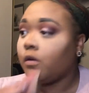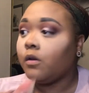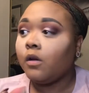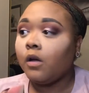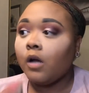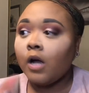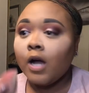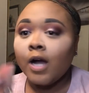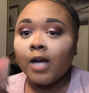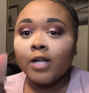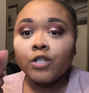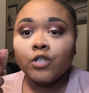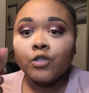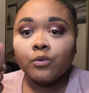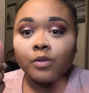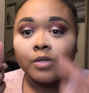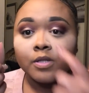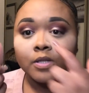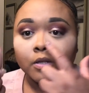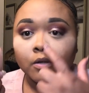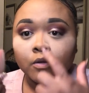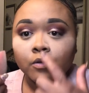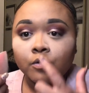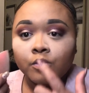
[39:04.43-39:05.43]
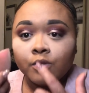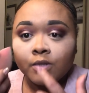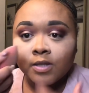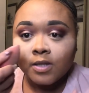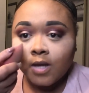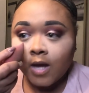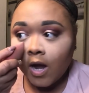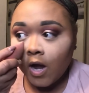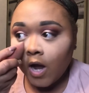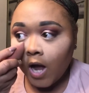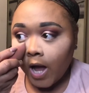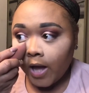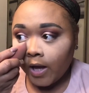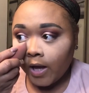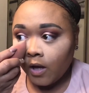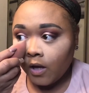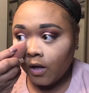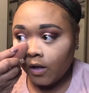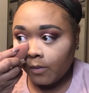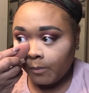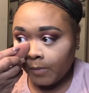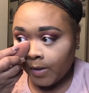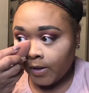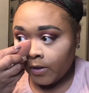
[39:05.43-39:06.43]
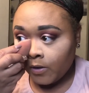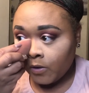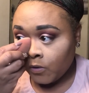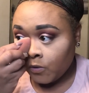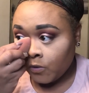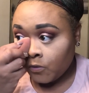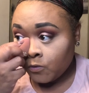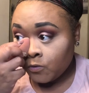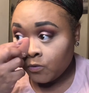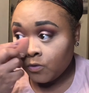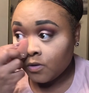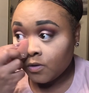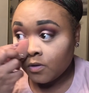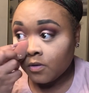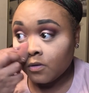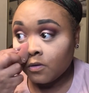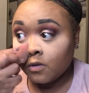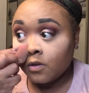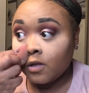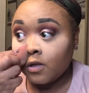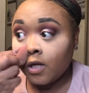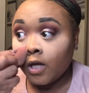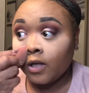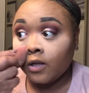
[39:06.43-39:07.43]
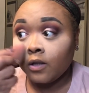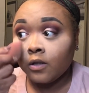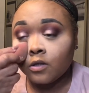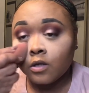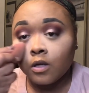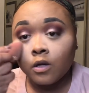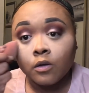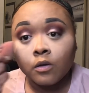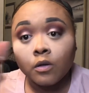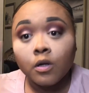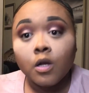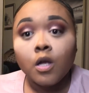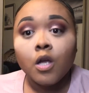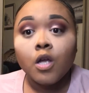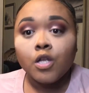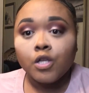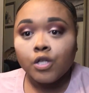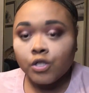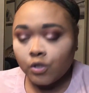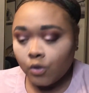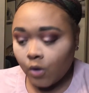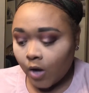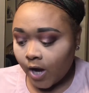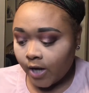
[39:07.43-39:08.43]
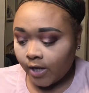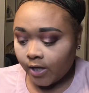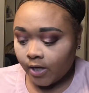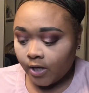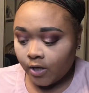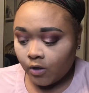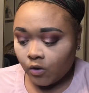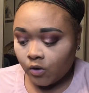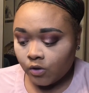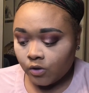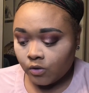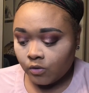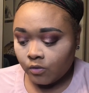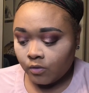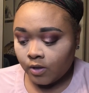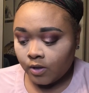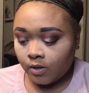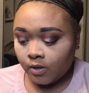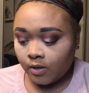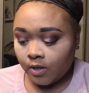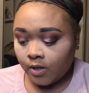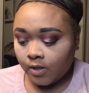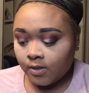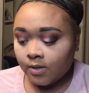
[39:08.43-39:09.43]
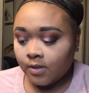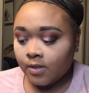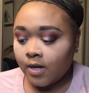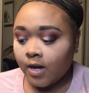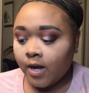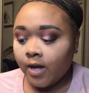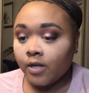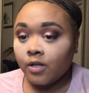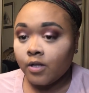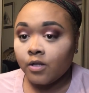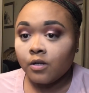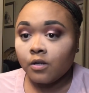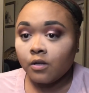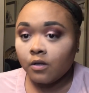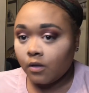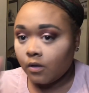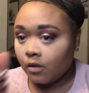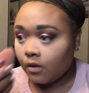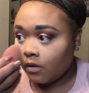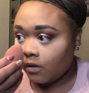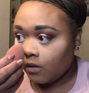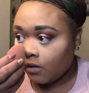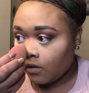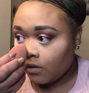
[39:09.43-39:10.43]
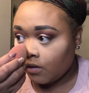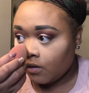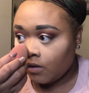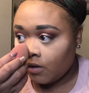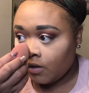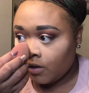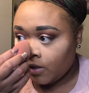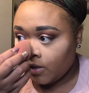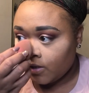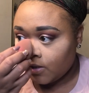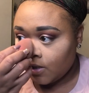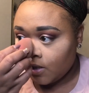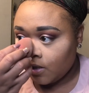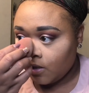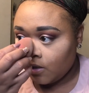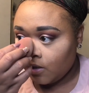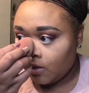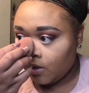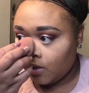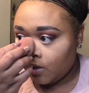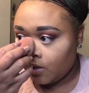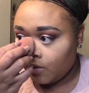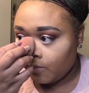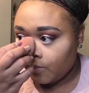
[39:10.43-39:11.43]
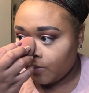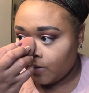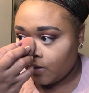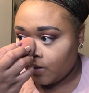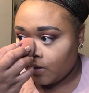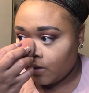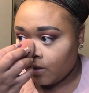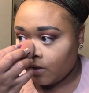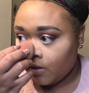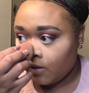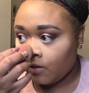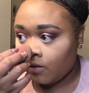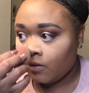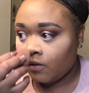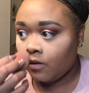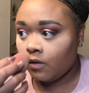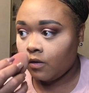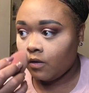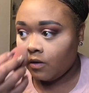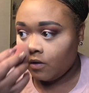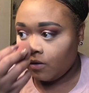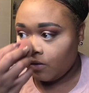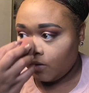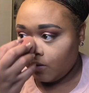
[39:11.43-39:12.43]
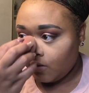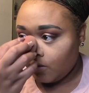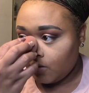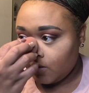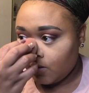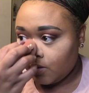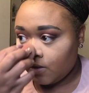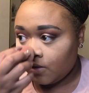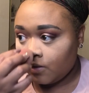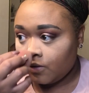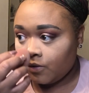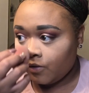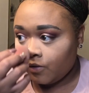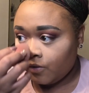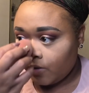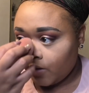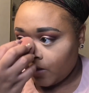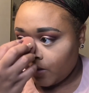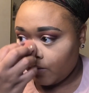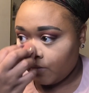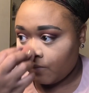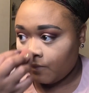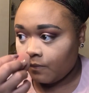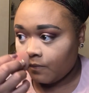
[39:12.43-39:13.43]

I do it so you see how I cut my nose like so I can also get that snatch, and I'll take a little bit and I go center down